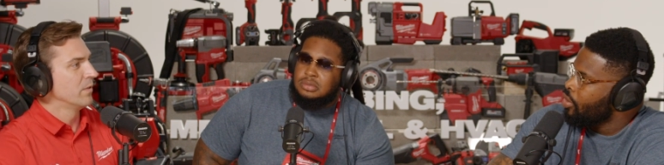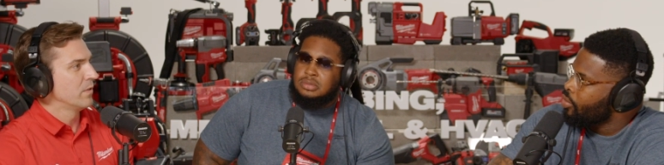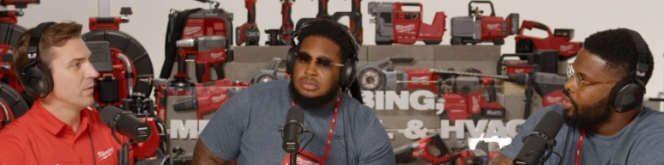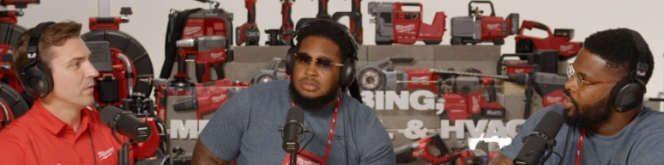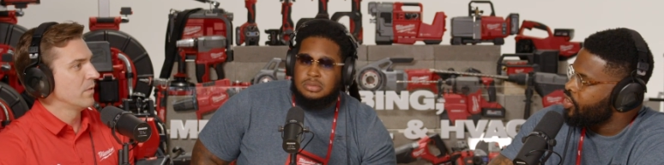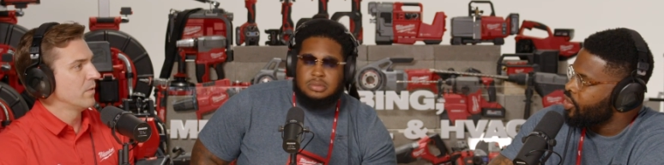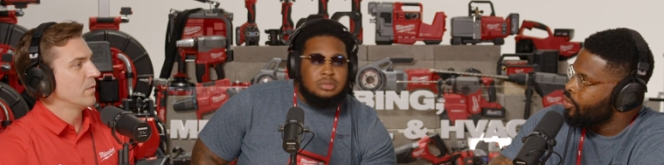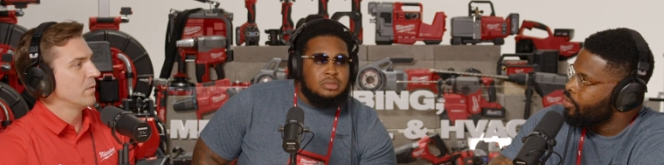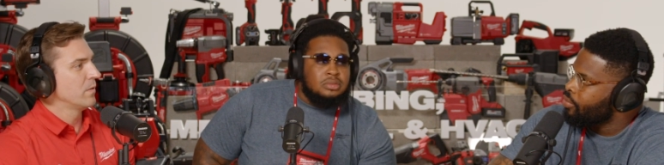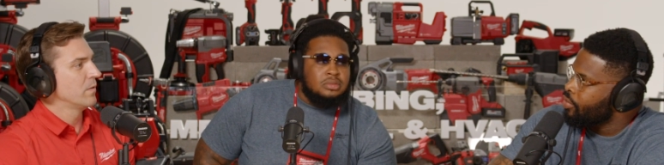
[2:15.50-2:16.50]
Speaker 1: Okay,
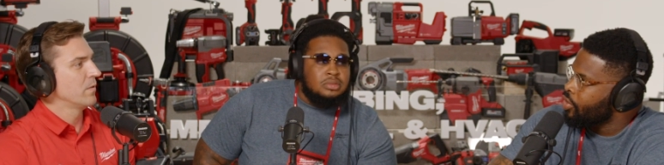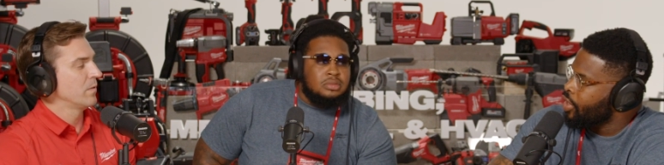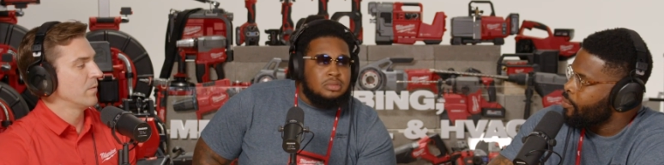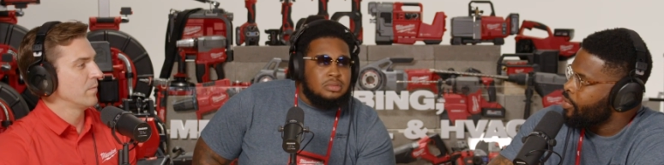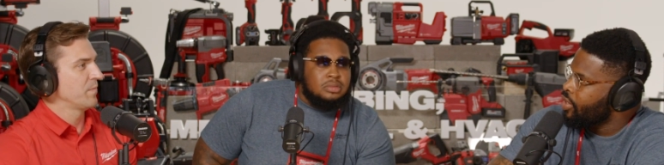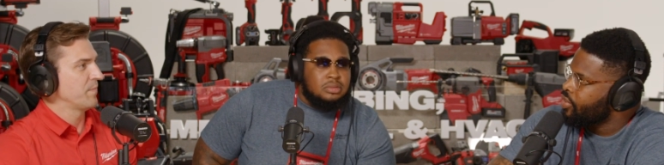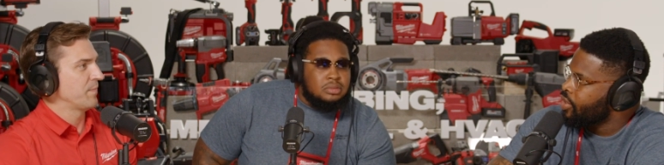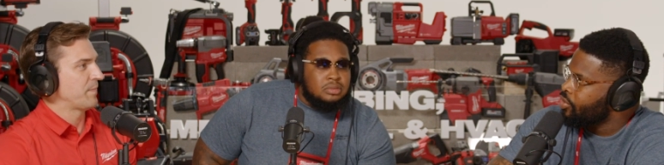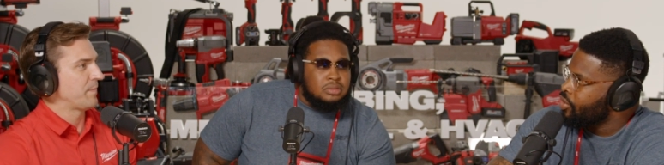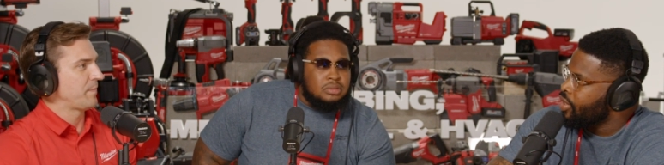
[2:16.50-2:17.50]
so the camera heads
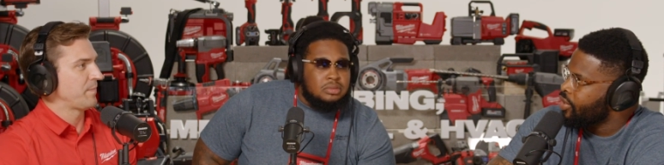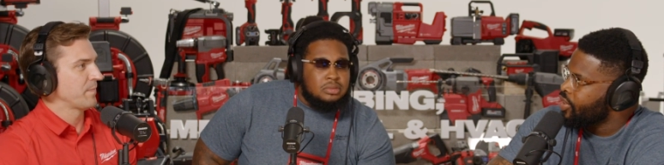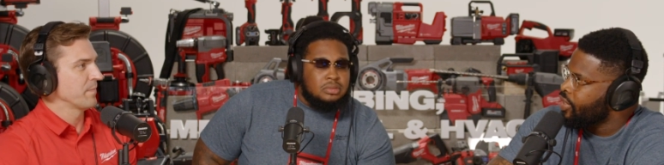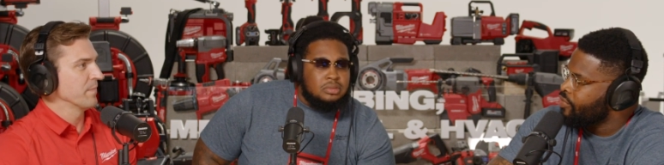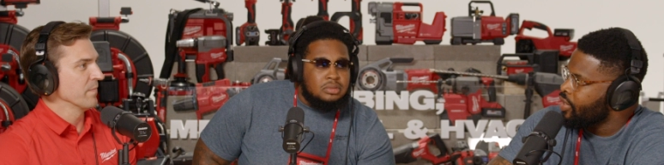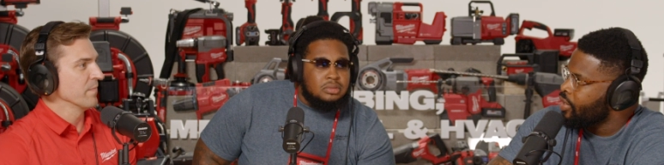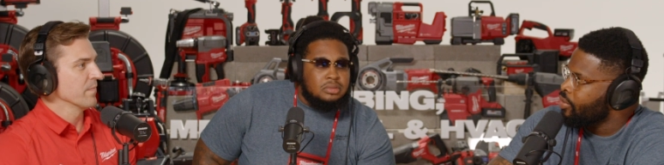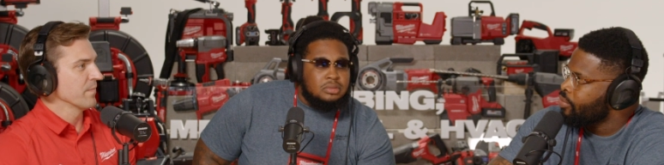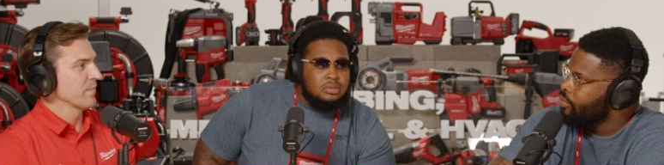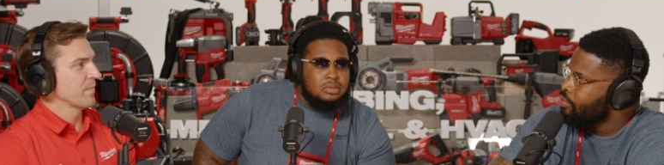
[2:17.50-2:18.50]
that you guys have
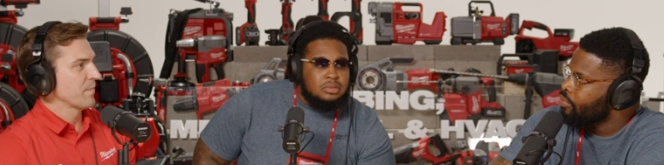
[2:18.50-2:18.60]
now,